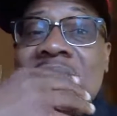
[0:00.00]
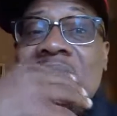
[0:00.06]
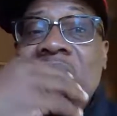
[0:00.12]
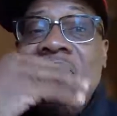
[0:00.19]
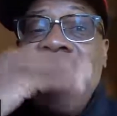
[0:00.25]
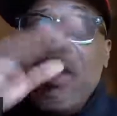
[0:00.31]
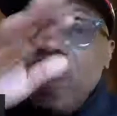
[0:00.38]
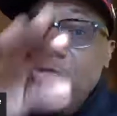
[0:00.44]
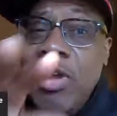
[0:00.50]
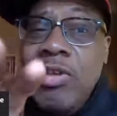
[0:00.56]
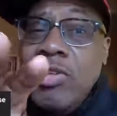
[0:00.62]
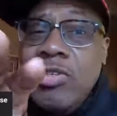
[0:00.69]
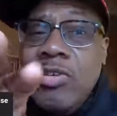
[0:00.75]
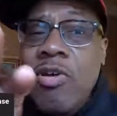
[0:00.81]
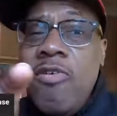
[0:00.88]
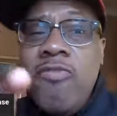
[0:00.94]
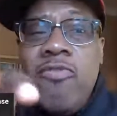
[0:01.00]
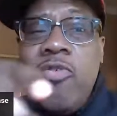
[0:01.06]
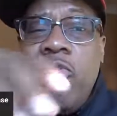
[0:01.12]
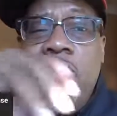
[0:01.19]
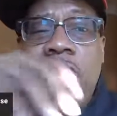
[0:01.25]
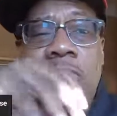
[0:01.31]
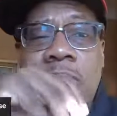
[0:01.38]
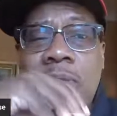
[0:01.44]
Like real soul
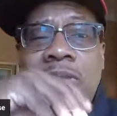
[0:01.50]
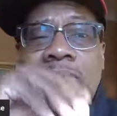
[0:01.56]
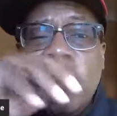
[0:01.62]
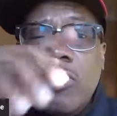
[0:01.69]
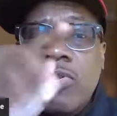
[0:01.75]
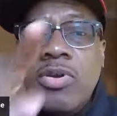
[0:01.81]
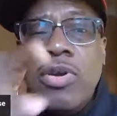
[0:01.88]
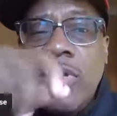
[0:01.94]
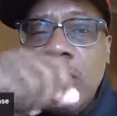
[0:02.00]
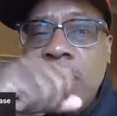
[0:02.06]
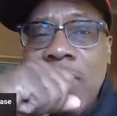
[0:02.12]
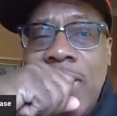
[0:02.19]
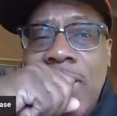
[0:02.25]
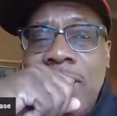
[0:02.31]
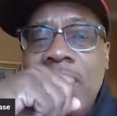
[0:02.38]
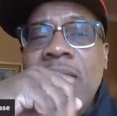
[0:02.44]
food marks a turn in your life.